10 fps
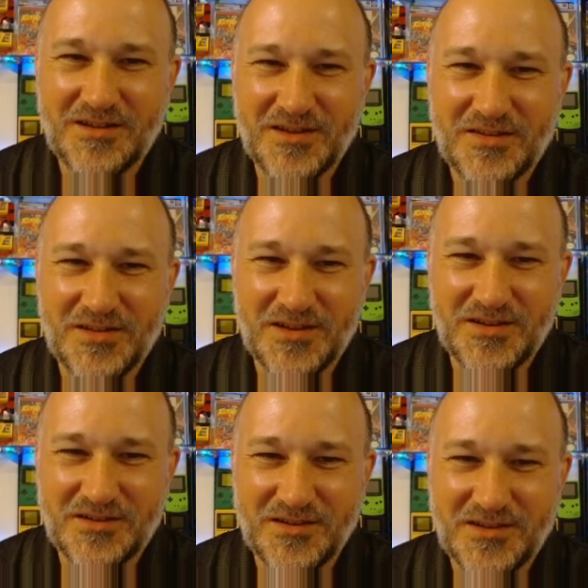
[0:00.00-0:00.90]
look at the
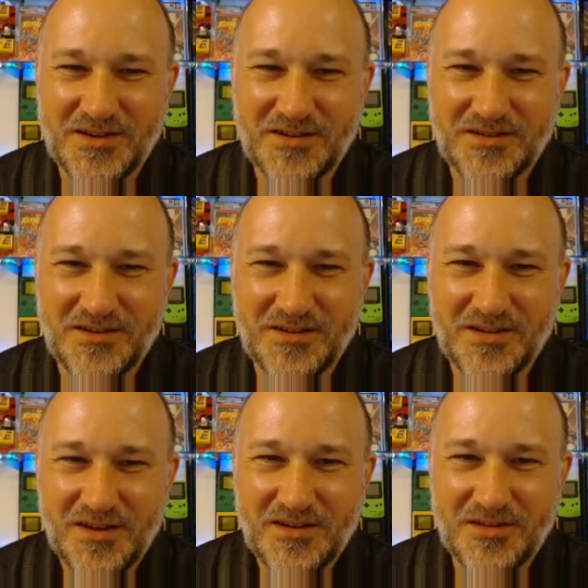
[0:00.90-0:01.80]
initialization,
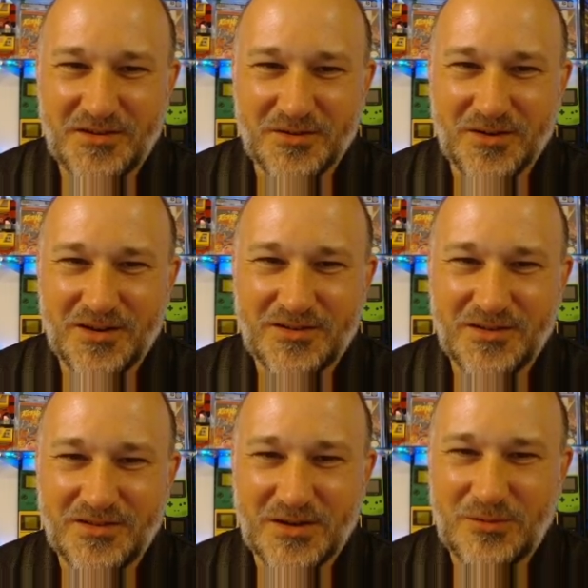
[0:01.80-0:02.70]
the
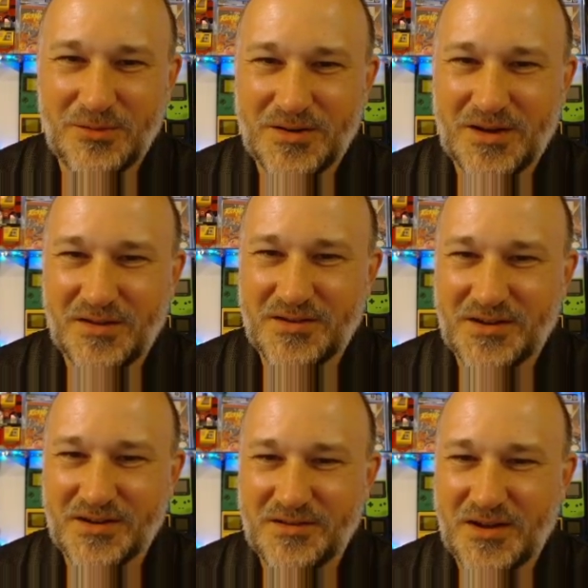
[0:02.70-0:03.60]
duration, the cooldown, the
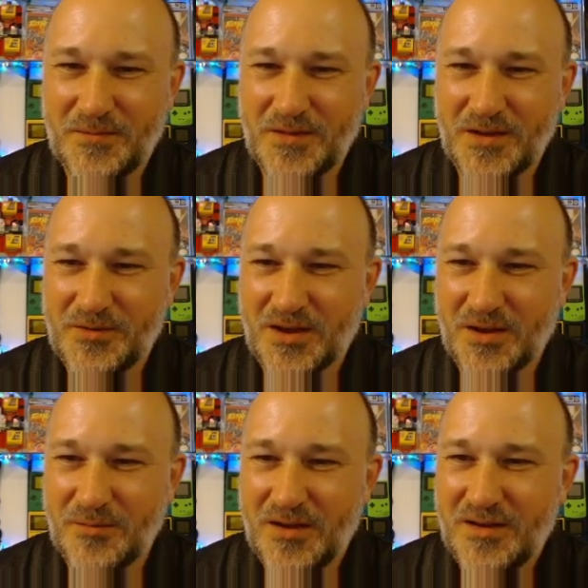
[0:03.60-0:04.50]
cycle time, the
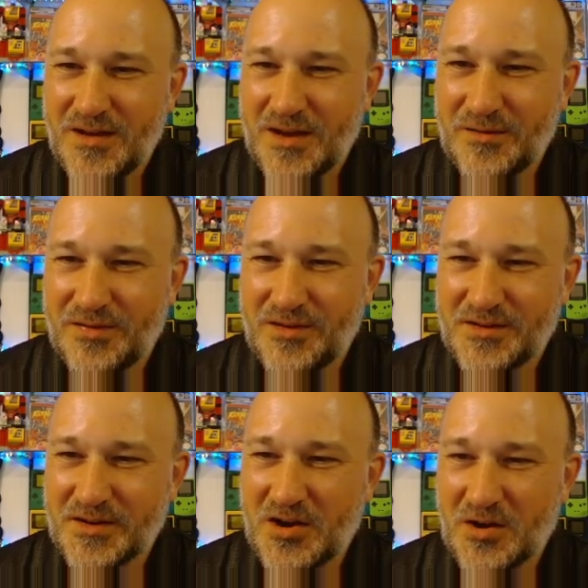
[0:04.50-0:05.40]
uptime. Everything
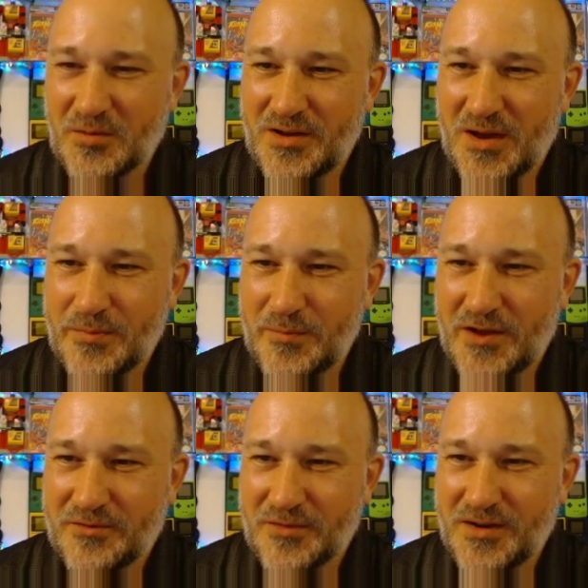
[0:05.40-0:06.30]
is a carbon copy
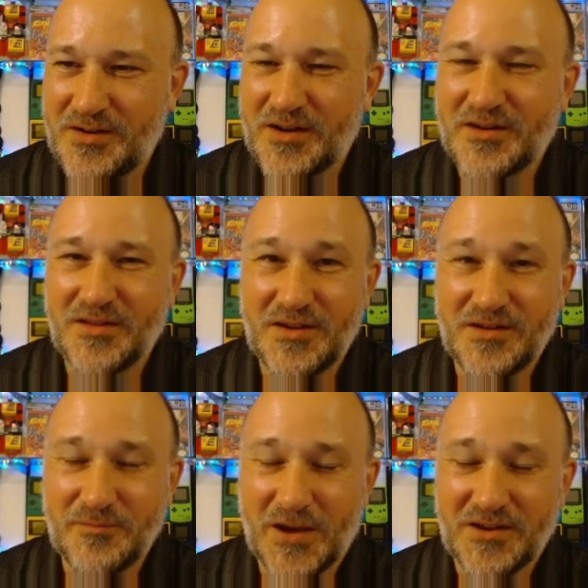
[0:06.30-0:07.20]
match, right on down to the
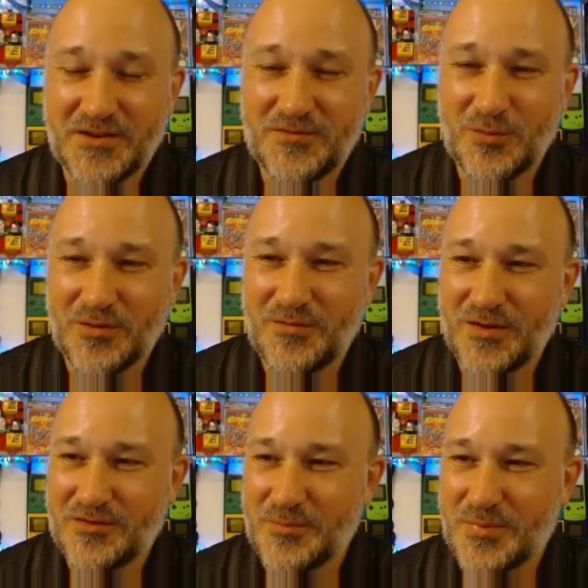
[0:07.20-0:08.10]
-4
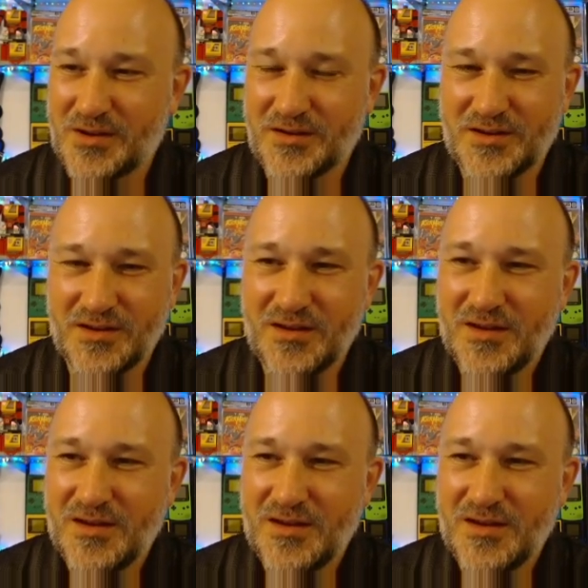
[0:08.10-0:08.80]
evasion penalty.